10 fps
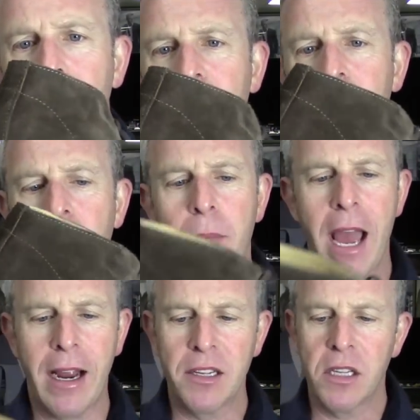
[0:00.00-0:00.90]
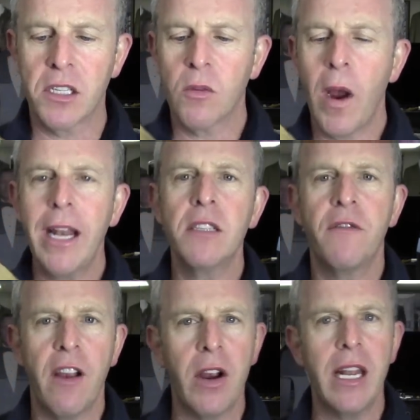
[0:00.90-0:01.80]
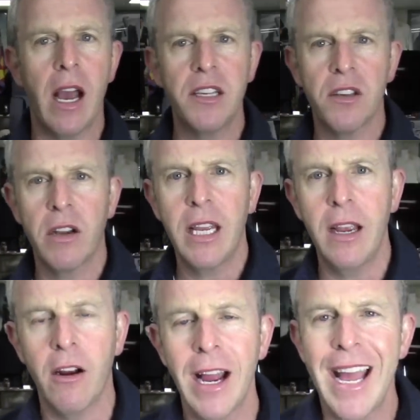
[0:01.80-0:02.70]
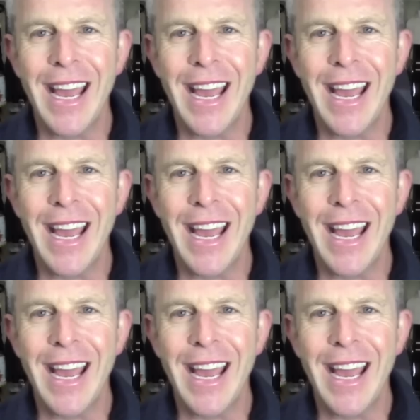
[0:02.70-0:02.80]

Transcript: some of the back is the suede is very nice on here.